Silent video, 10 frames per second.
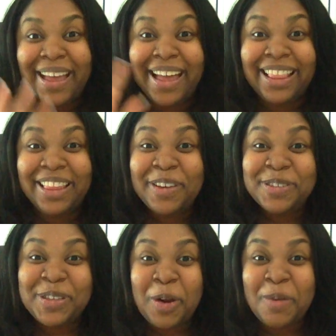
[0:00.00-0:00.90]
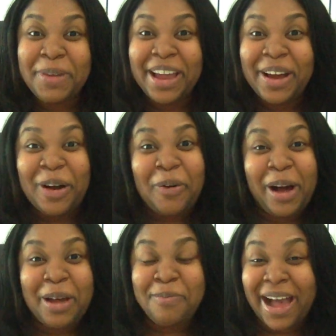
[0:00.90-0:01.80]
Hello, Scorpio.
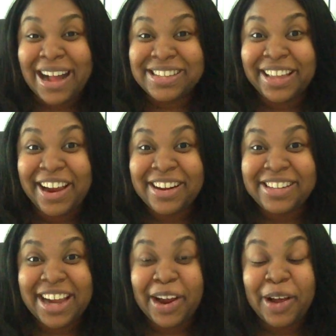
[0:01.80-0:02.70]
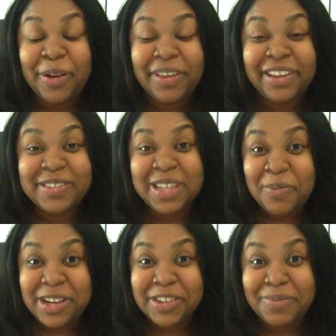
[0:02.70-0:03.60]
Welcome back to Clarity Tarot. Thank you so
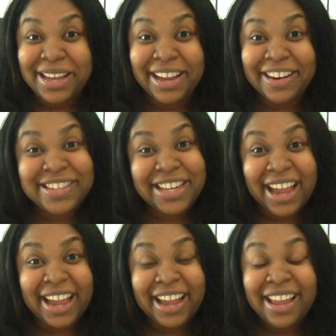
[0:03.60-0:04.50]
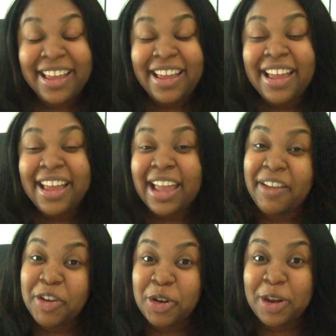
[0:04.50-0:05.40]
much for being here today.
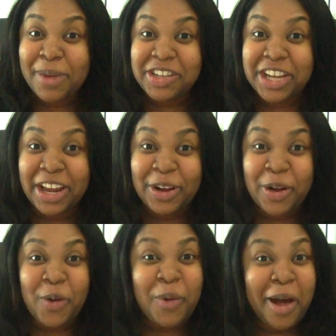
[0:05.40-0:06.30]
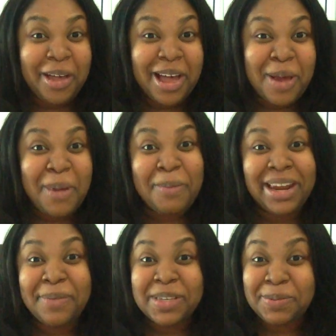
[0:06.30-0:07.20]
If you're new to my channel, welcome. My
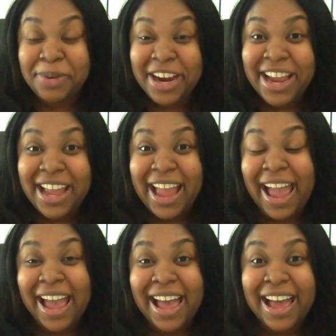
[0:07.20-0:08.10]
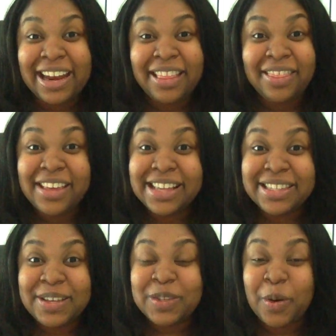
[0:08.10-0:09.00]
name is Bree, and
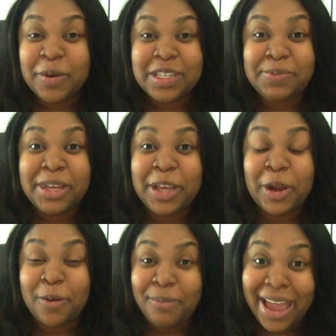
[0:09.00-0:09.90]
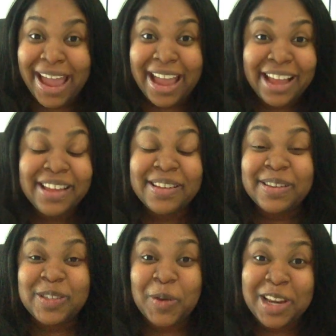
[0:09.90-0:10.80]
this is going to be your May
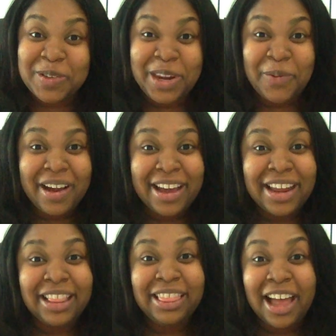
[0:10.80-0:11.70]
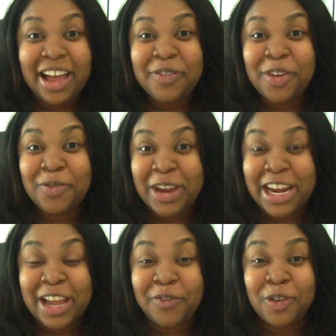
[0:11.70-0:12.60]
2021 love
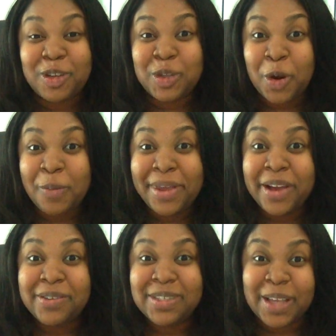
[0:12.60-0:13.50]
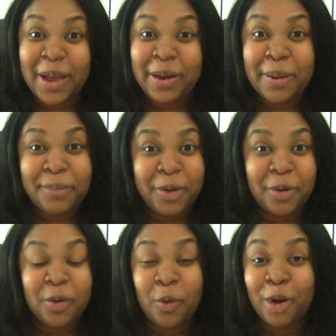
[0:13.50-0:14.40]
reading for Scorpio, Sun,
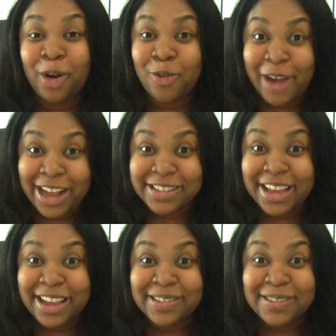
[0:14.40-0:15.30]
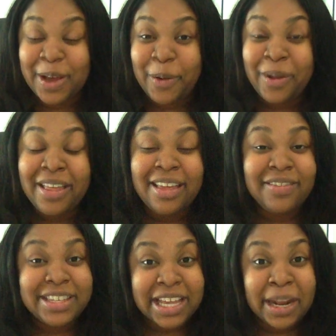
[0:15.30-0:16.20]
Moon, or Rising. So
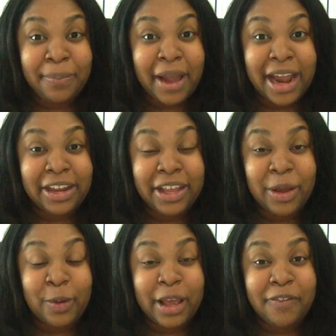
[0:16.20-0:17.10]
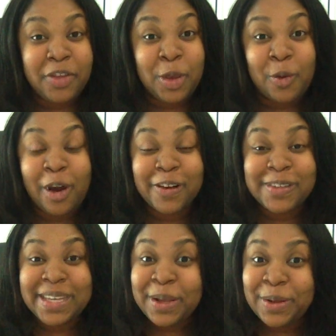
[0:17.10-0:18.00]
this can apply to you if you are
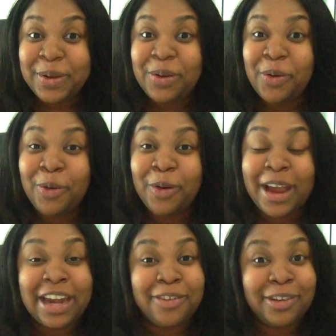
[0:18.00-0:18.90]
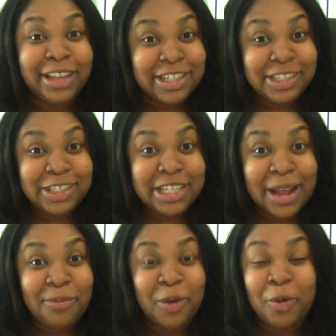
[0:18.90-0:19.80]
single or in a
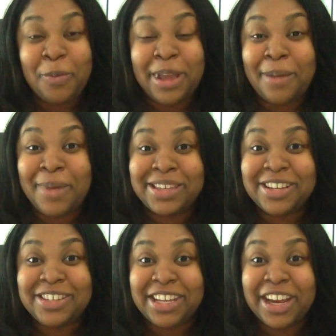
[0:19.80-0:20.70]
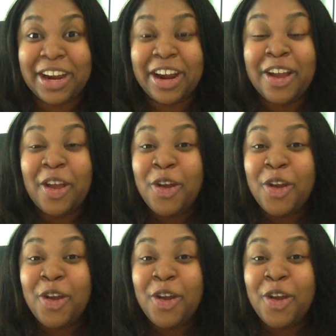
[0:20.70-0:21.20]
relationship. There will be a message here